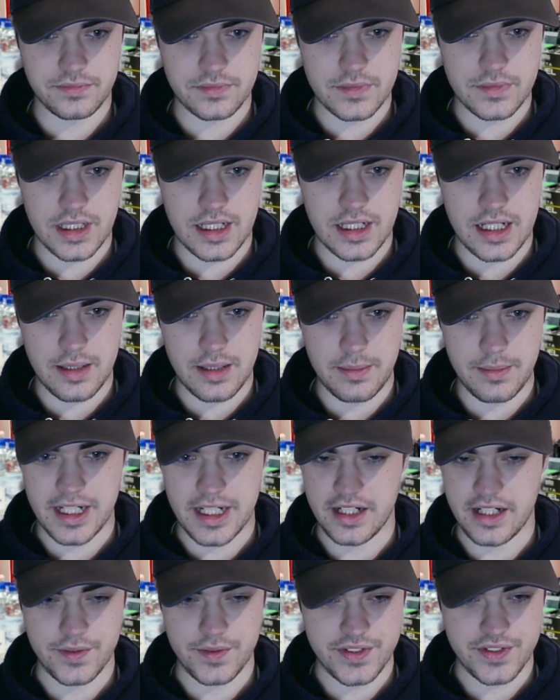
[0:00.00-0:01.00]
And
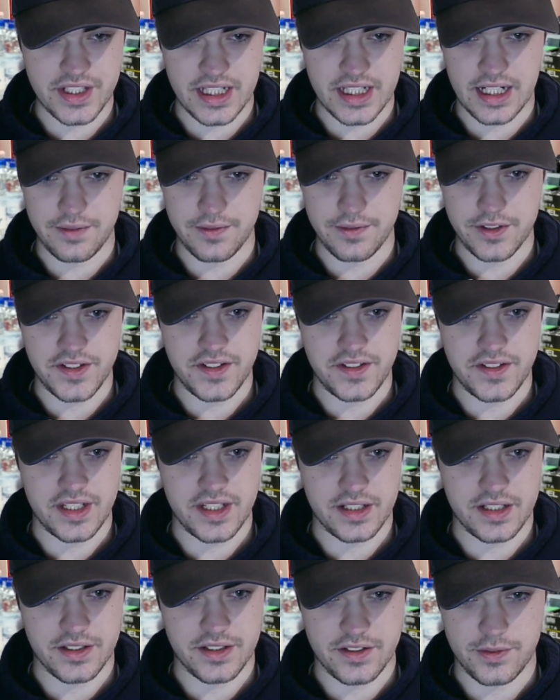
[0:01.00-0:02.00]
then obviously the others is the
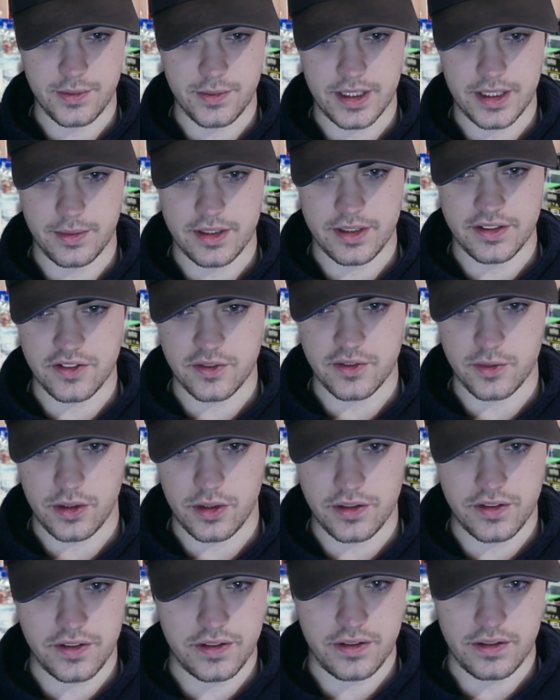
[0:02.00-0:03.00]
under 21
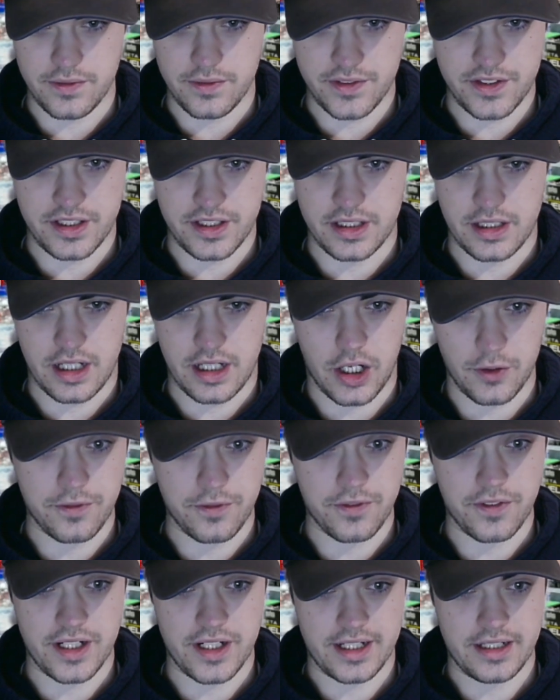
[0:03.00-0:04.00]
squads. Obviously,
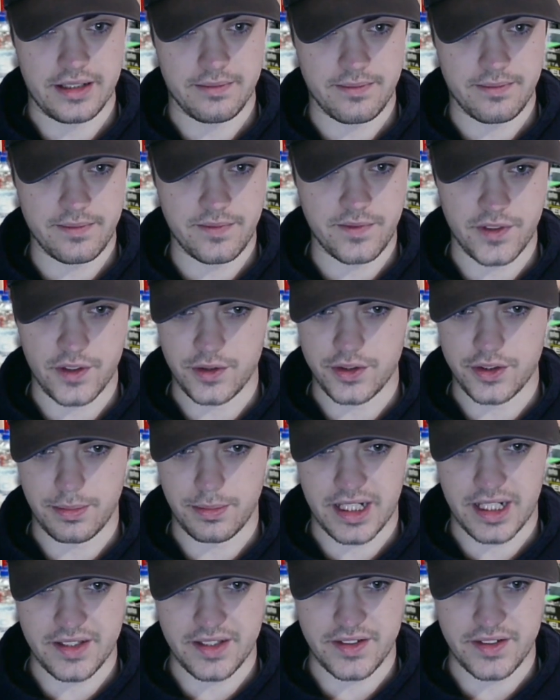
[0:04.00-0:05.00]
hopefully, future
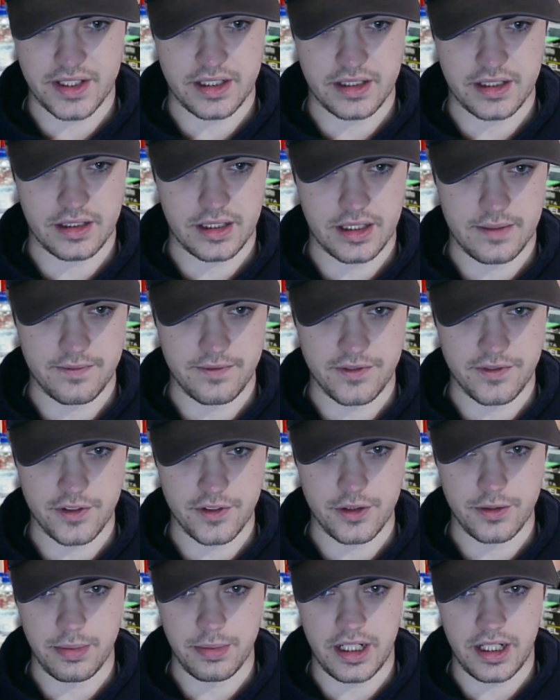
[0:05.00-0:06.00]
players that can come
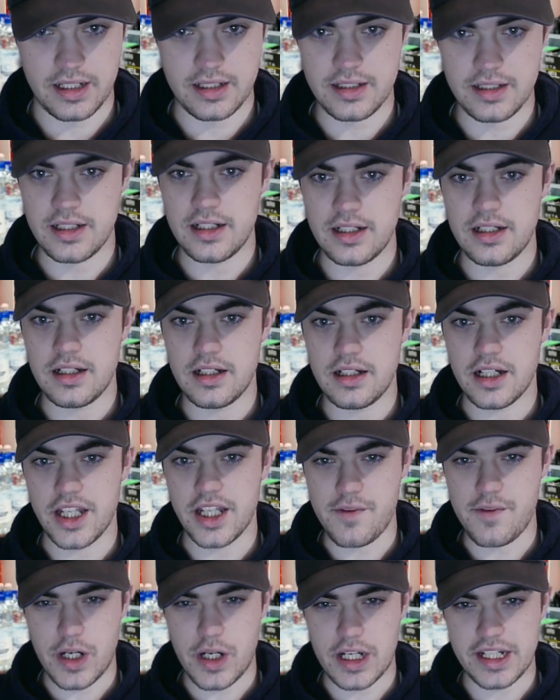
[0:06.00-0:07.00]
through. But
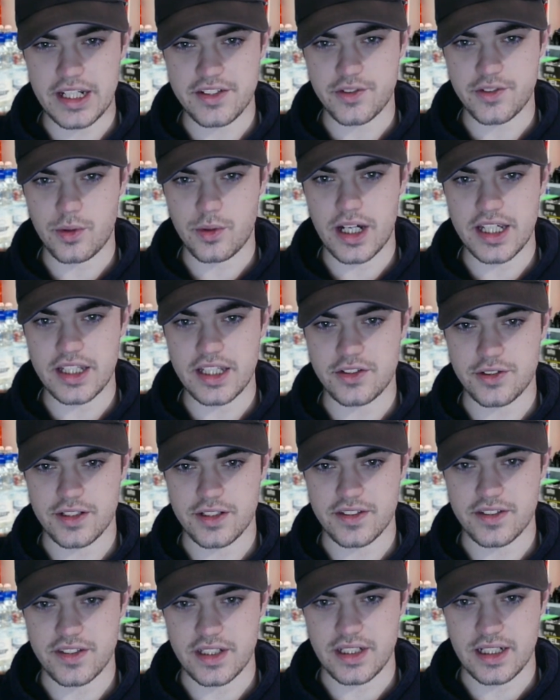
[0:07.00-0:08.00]
another one that's quite
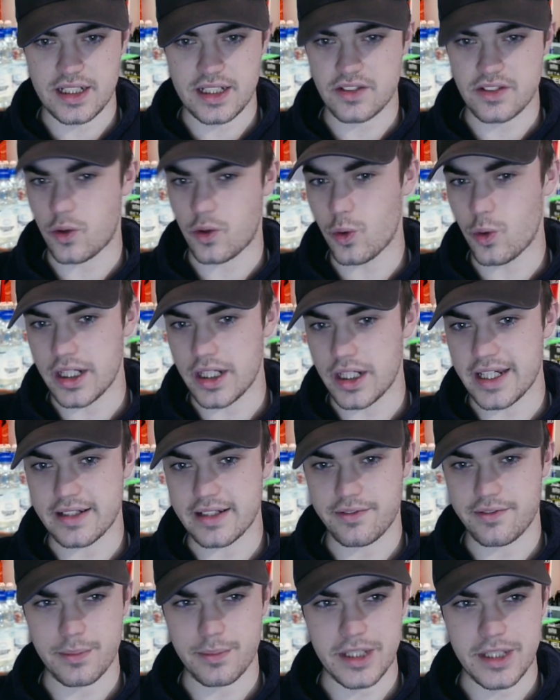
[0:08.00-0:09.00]
interesting is Horlick
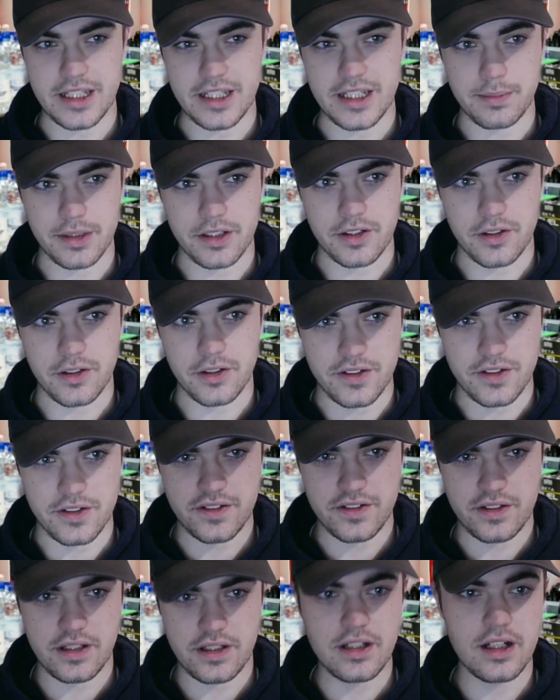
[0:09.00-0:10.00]
for me
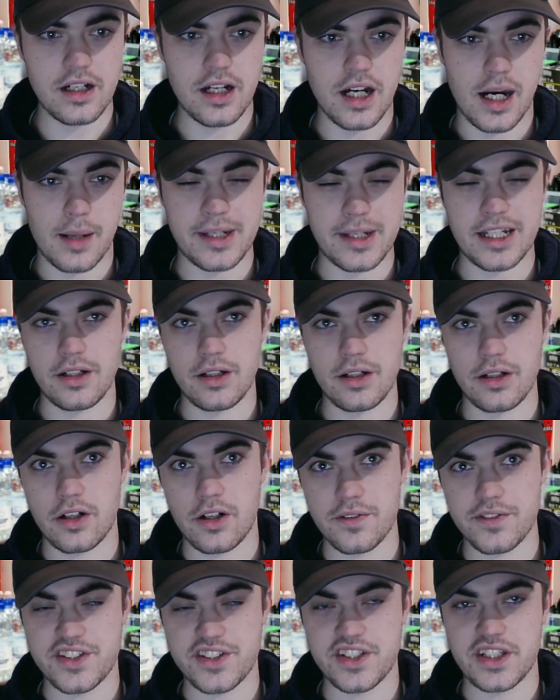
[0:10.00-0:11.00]
because, I mean,
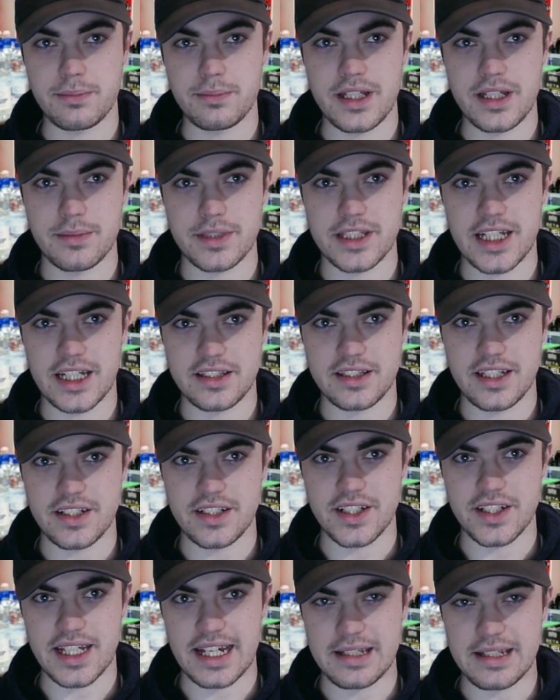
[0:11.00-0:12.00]
obviously, me and my dad did
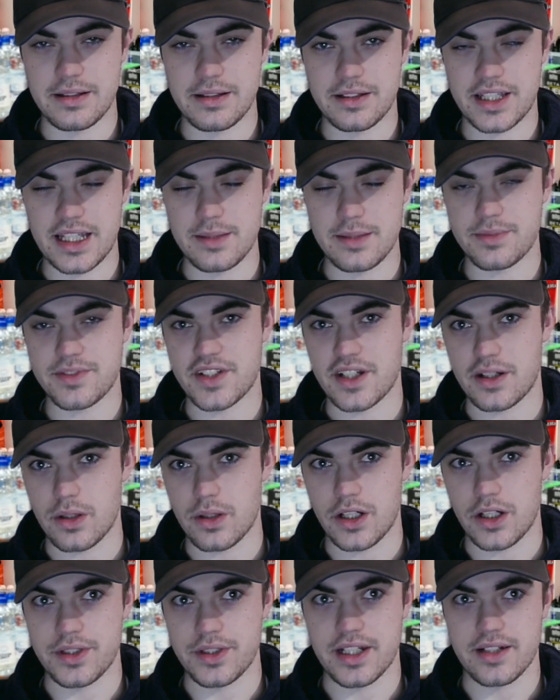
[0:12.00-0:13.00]
the keep sell
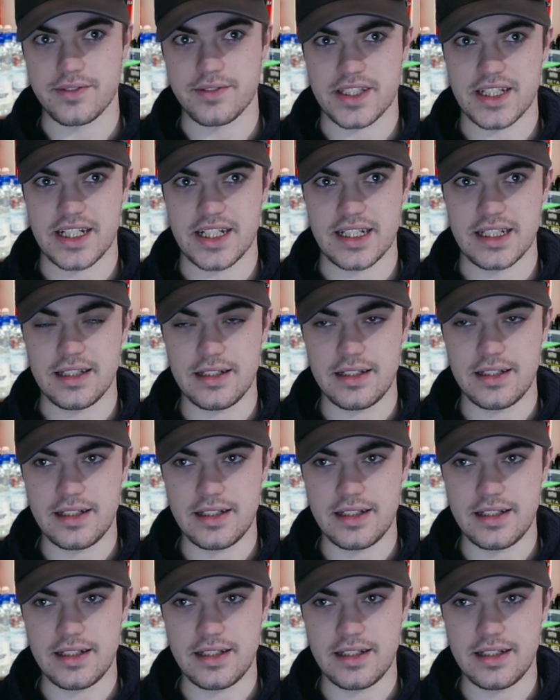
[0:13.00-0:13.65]
loan the other day.